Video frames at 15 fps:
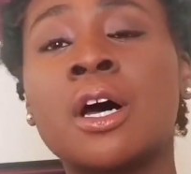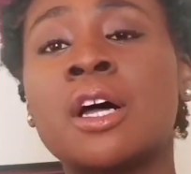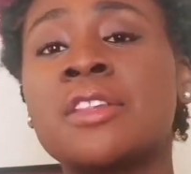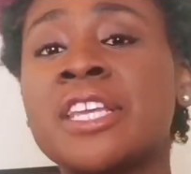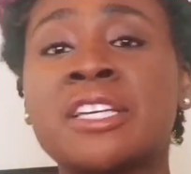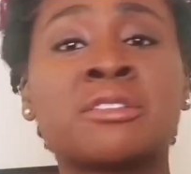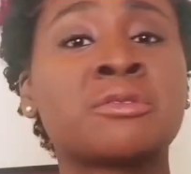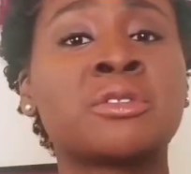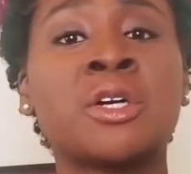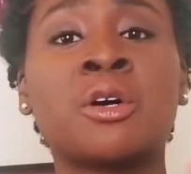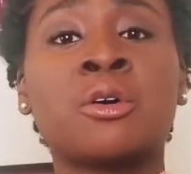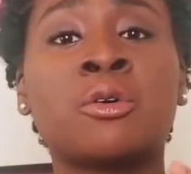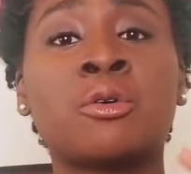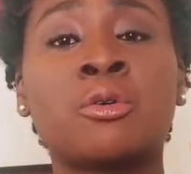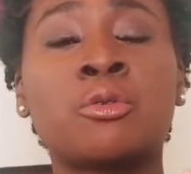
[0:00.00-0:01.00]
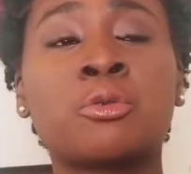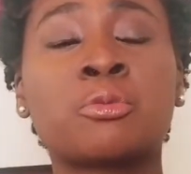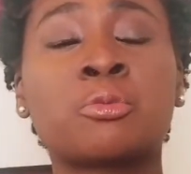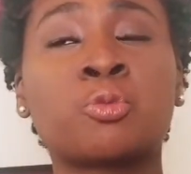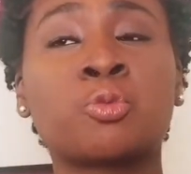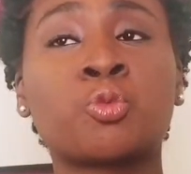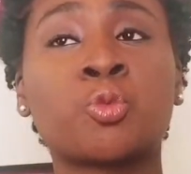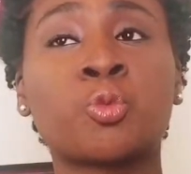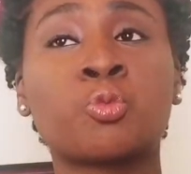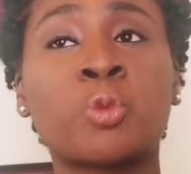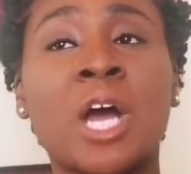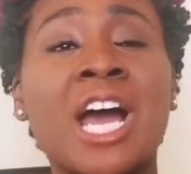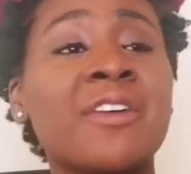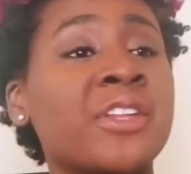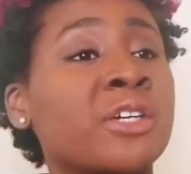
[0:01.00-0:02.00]
They don't know
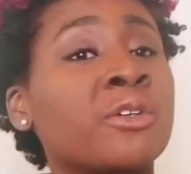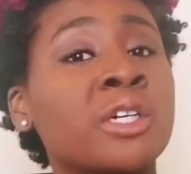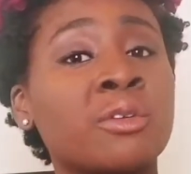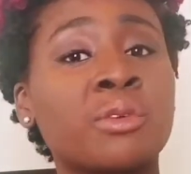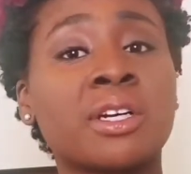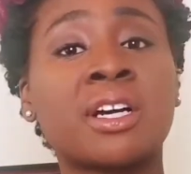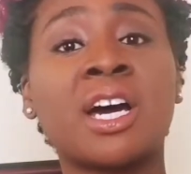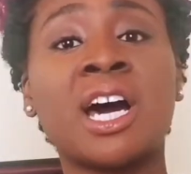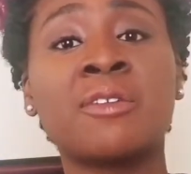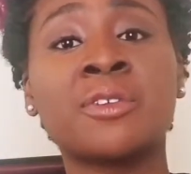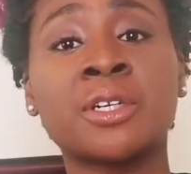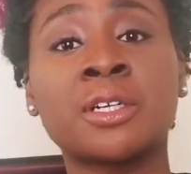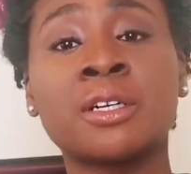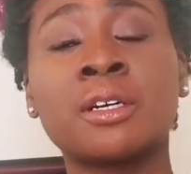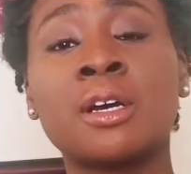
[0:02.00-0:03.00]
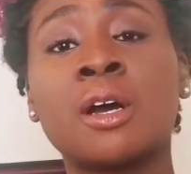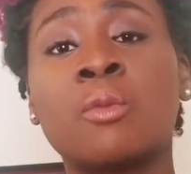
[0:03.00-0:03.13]
how they're going to recover,